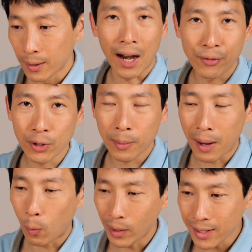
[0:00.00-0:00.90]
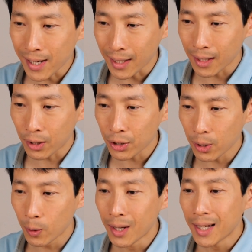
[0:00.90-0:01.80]
After about one second or
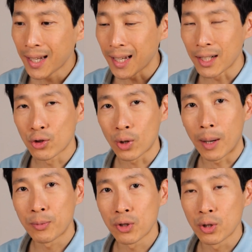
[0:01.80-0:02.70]
so, it drops